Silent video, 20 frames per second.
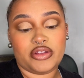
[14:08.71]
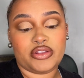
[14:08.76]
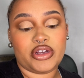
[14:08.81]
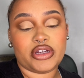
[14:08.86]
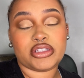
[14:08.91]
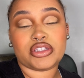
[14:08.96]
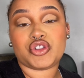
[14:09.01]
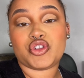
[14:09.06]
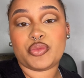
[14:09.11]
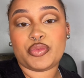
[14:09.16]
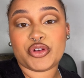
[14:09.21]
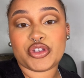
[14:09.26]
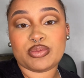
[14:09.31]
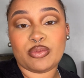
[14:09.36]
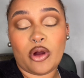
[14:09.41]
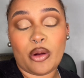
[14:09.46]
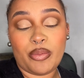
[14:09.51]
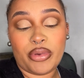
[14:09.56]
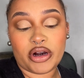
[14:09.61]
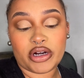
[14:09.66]
There's a super
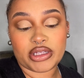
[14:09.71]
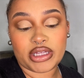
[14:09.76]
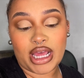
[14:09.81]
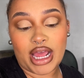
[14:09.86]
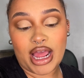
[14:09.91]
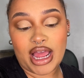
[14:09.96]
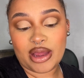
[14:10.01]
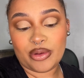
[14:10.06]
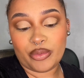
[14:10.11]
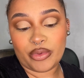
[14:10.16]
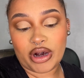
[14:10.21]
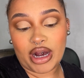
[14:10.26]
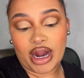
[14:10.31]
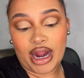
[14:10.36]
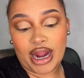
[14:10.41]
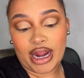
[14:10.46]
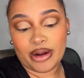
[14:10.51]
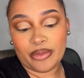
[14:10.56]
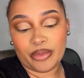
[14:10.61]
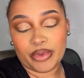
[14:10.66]
small part of the eye where
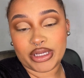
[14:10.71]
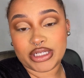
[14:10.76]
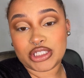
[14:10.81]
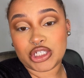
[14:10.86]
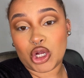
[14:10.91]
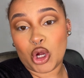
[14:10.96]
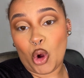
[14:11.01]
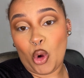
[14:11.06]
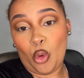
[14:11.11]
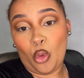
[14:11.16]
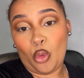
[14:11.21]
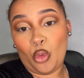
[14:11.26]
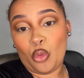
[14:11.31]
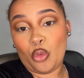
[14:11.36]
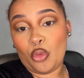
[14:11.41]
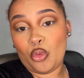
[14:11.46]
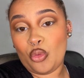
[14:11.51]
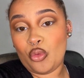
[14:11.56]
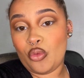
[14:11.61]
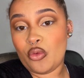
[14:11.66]
I went
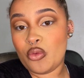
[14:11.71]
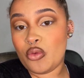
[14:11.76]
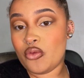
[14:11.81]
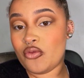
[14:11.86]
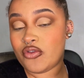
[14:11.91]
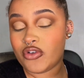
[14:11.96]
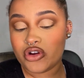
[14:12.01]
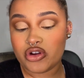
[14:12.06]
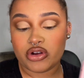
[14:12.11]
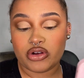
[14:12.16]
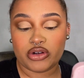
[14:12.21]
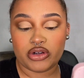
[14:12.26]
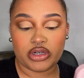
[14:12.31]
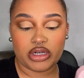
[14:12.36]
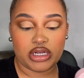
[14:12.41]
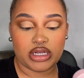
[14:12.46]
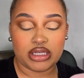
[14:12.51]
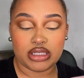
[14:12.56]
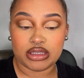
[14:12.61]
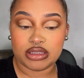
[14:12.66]
over
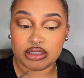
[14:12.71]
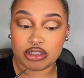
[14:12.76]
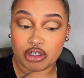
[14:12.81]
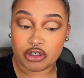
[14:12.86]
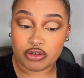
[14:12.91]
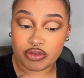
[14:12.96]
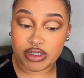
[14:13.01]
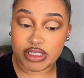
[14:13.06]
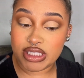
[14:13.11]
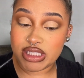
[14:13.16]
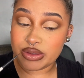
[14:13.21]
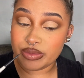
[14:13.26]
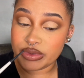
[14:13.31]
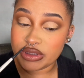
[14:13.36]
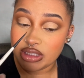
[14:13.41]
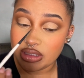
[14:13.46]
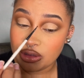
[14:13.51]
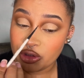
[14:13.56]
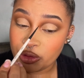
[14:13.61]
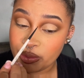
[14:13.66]
the crease with
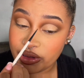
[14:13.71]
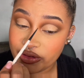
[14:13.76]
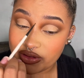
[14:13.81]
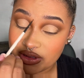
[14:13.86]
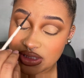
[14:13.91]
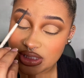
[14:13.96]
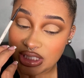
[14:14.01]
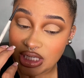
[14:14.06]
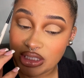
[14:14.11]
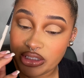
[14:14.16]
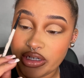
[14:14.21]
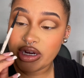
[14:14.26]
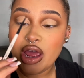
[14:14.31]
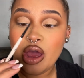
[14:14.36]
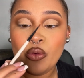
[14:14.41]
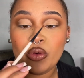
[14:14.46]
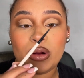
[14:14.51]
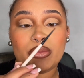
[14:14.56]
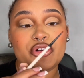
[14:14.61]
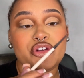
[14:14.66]
a little bit of concealer. What
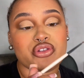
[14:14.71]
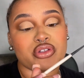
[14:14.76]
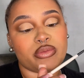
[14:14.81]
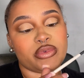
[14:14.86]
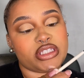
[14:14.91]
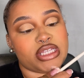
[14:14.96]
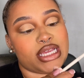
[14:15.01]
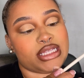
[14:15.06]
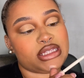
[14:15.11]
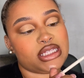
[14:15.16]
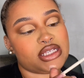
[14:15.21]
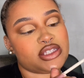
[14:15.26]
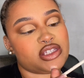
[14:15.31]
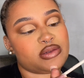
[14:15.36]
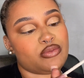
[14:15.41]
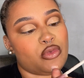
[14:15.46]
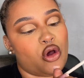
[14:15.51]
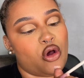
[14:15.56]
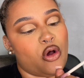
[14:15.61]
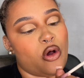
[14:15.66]
I'm gonna do is I'm gonna take this
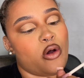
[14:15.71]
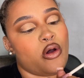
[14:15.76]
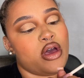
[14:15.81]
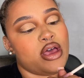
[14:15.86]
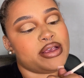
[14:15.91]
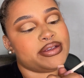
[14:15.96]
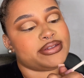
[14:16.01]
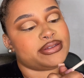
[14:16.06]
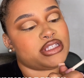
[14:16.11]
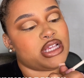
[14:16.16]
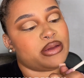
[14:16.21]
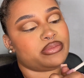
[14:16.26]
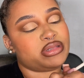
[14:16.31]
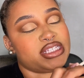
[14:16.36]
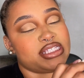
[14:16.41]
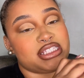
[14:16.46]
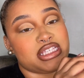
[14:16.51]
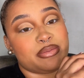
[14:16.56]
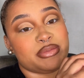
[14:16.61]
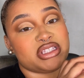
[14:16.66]
small Simply
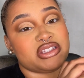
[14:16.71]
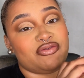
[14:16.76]
Simmons